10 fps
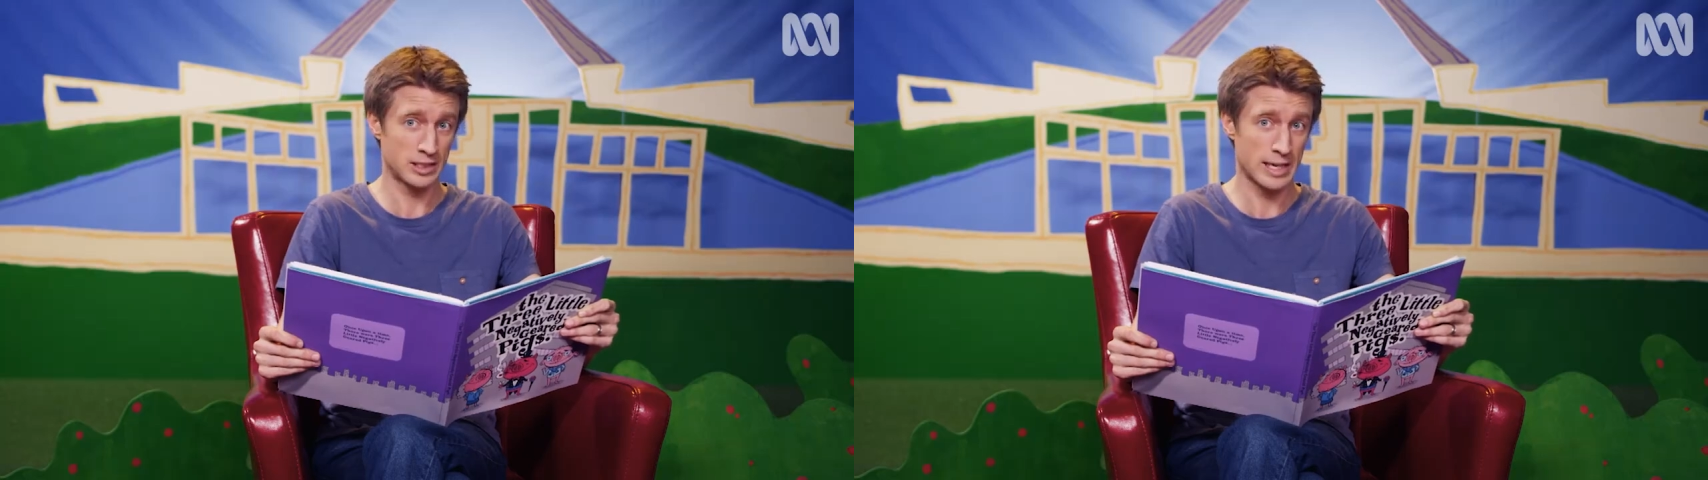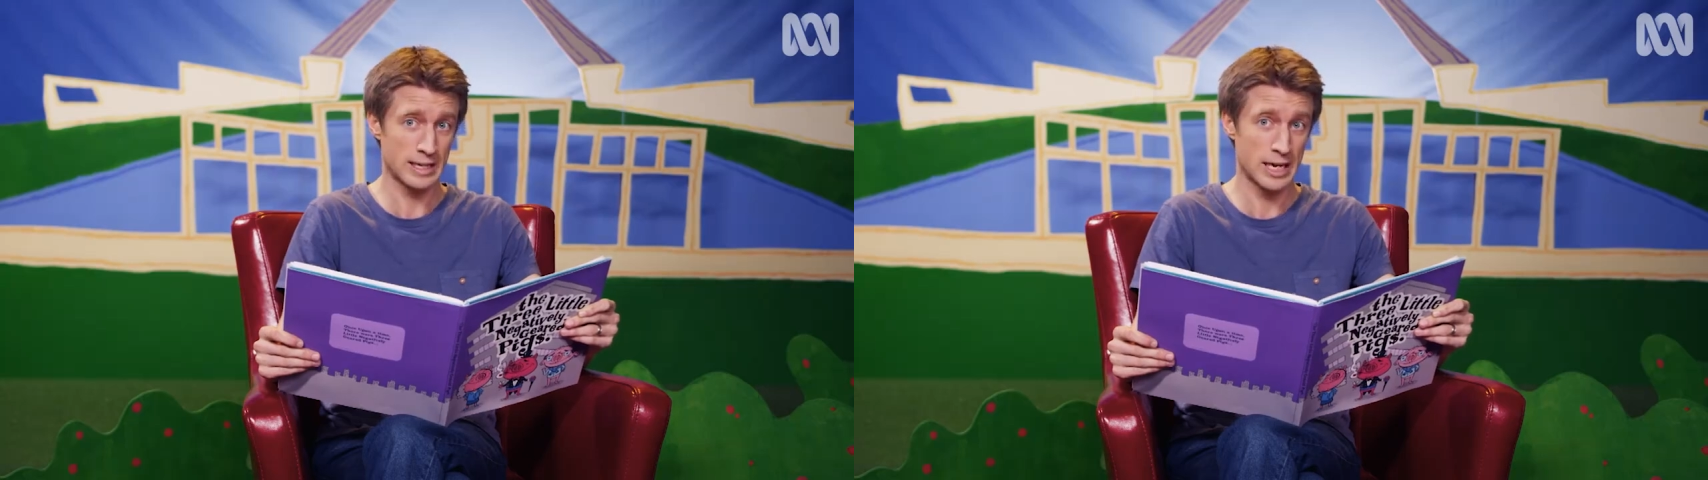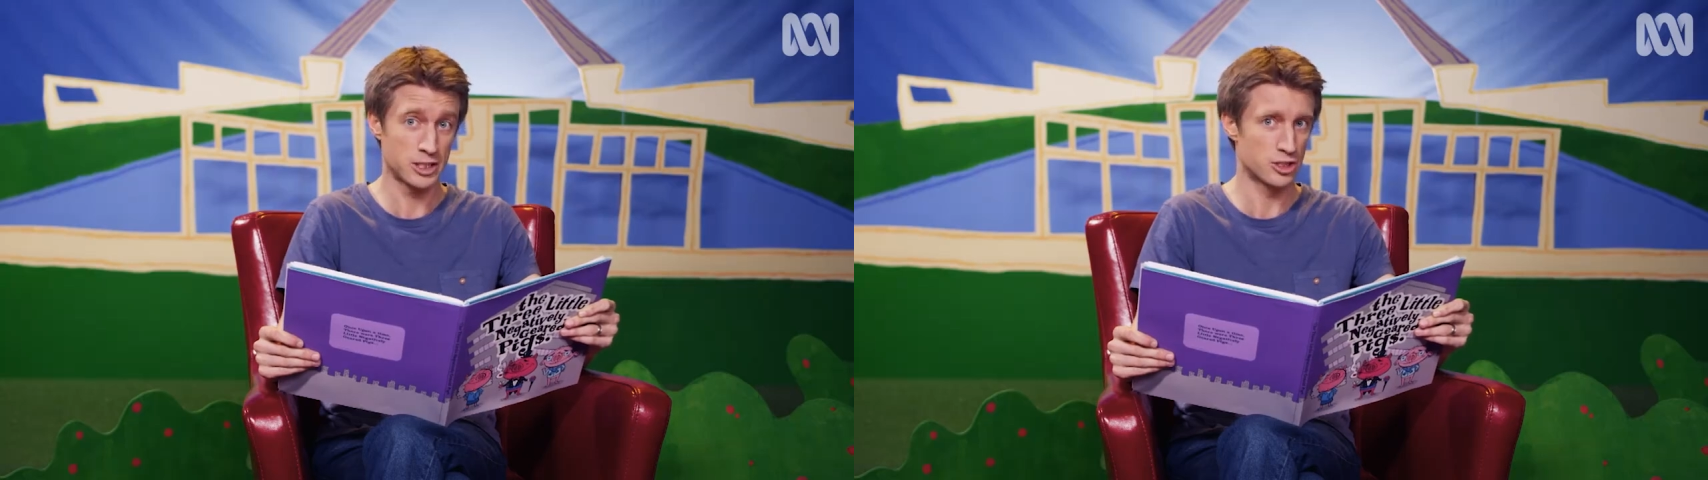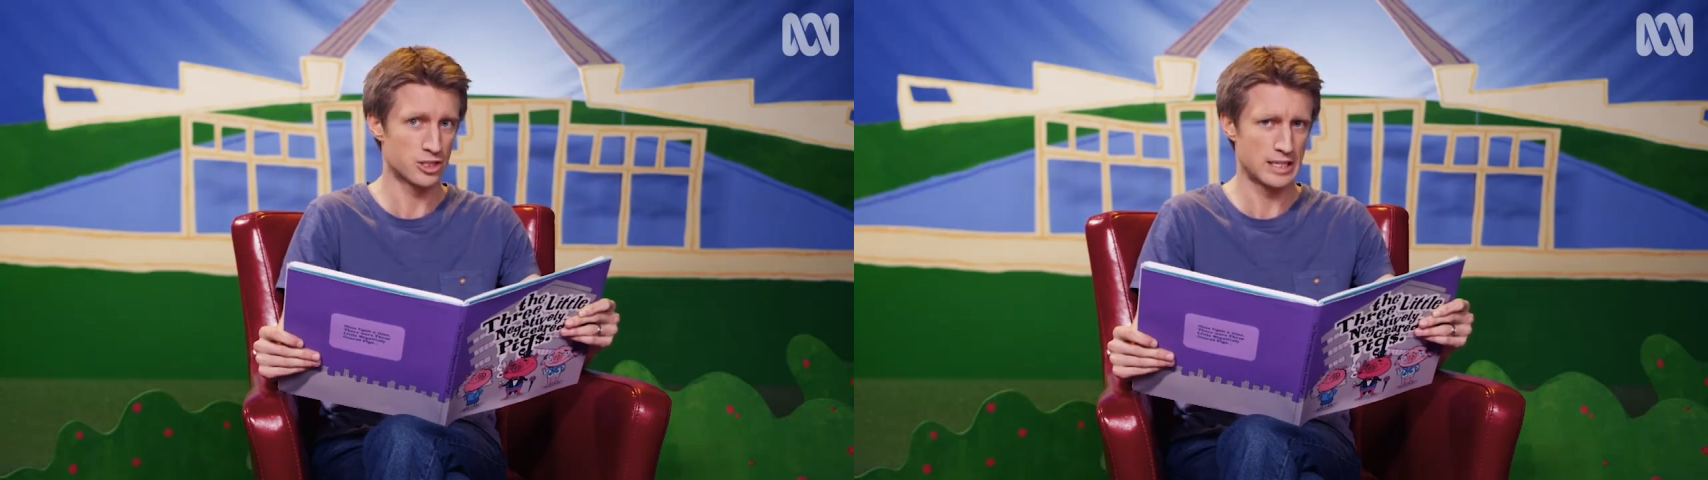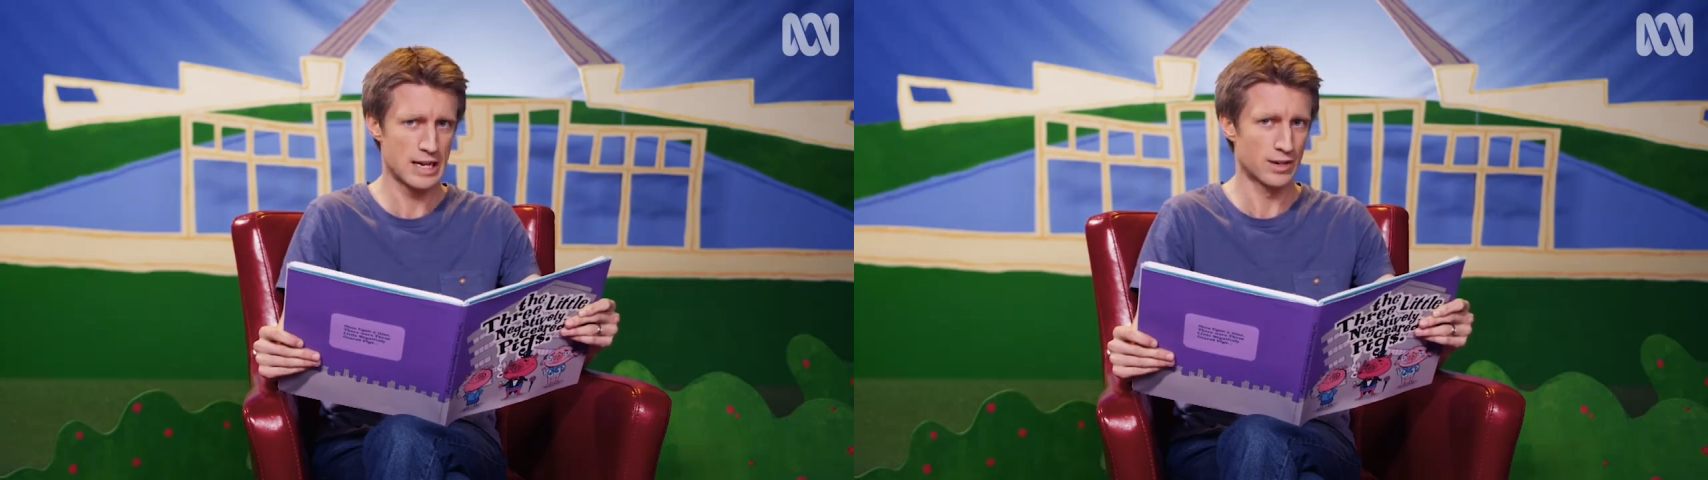estate
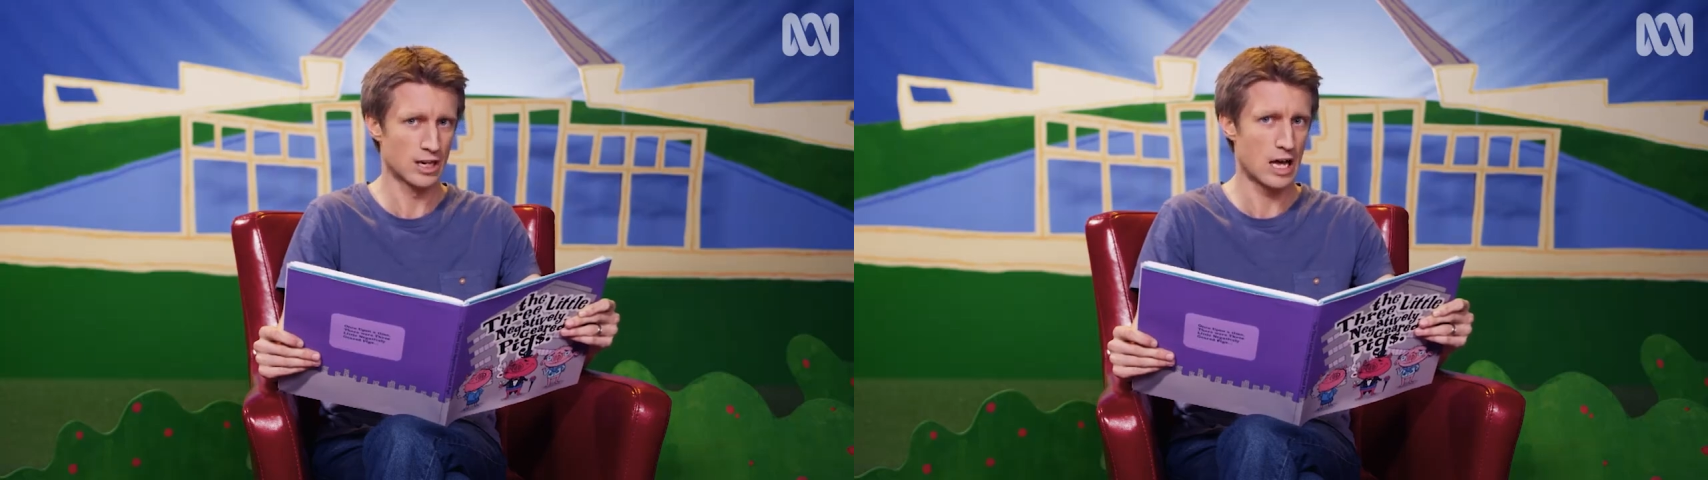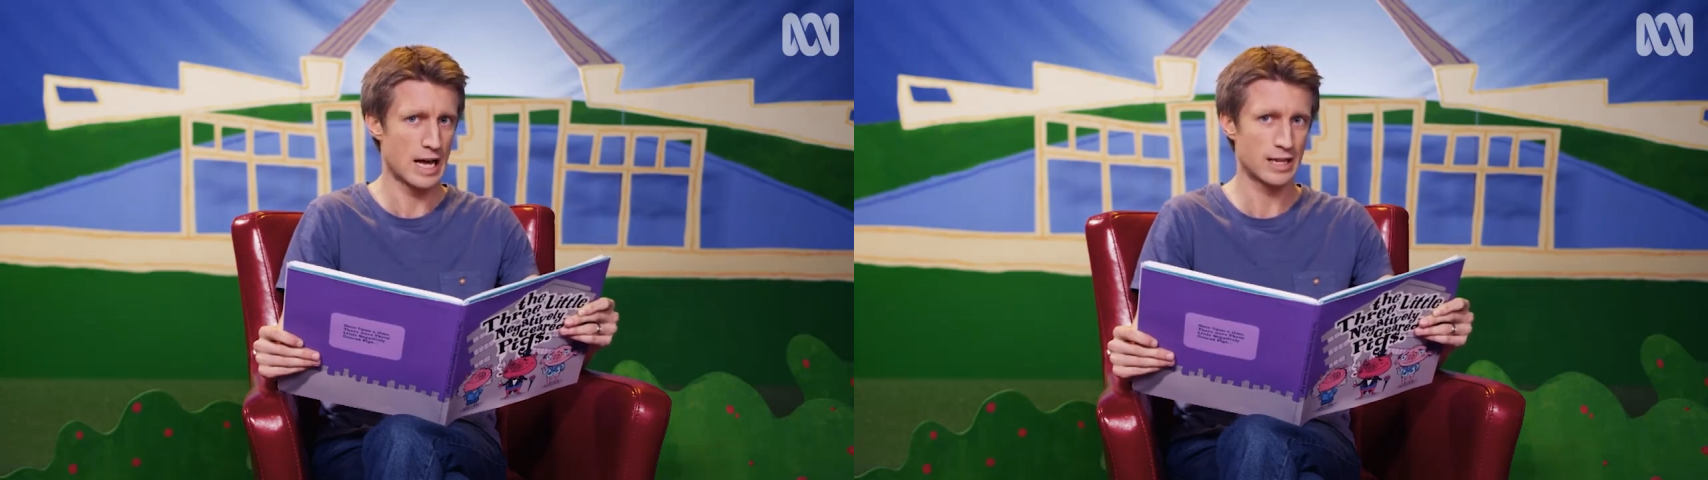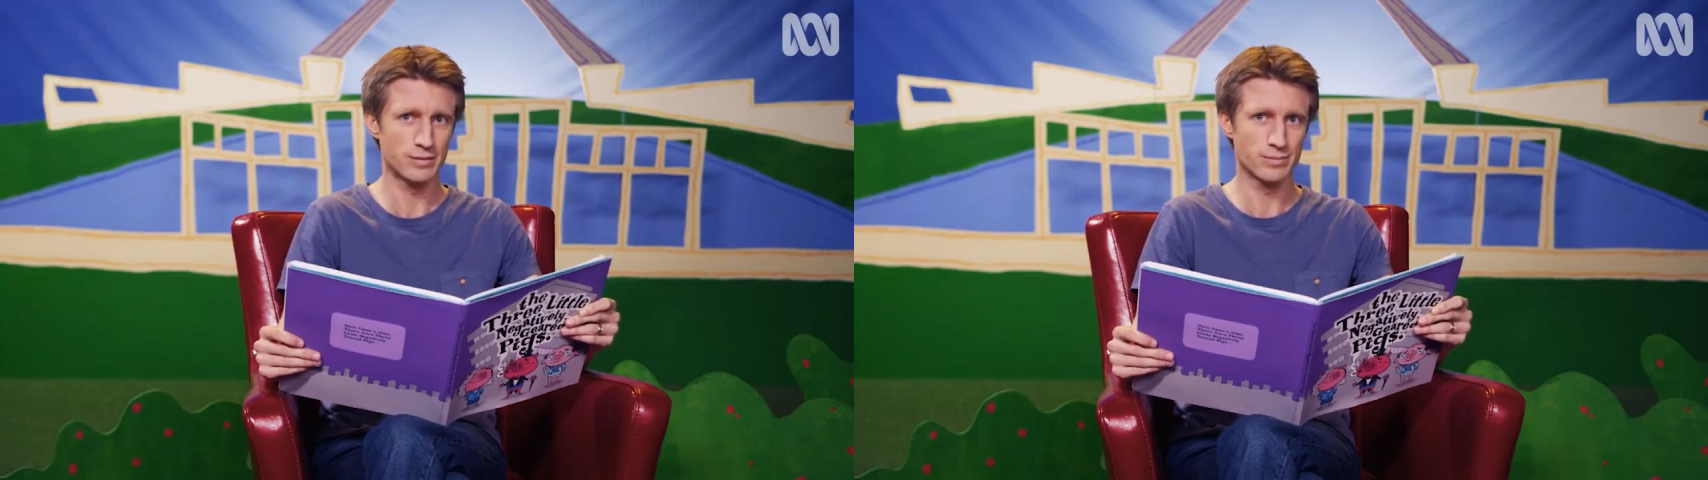agents never lie."